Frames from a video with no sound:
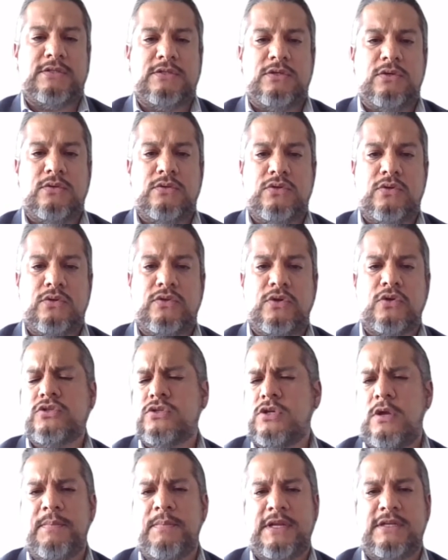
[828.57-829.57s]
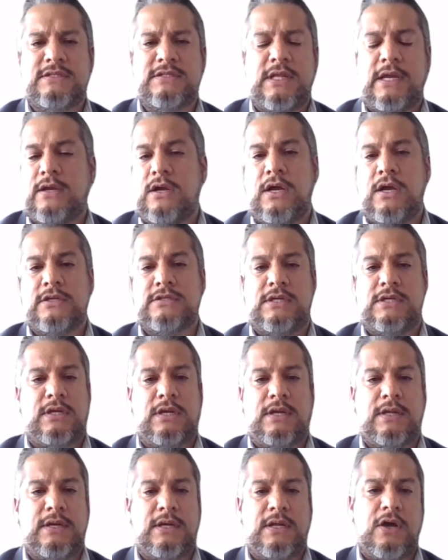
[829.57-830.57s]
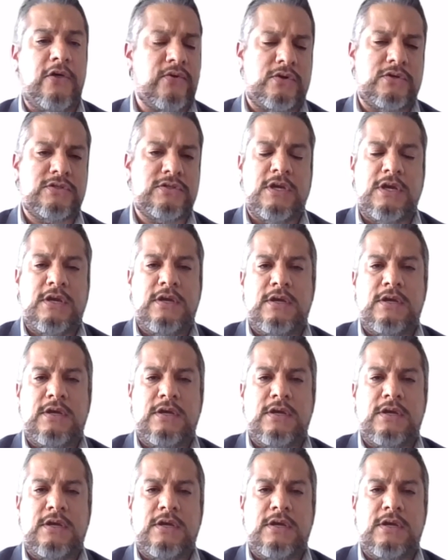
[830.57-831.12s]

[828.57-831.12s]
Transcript: So there's companies like us and others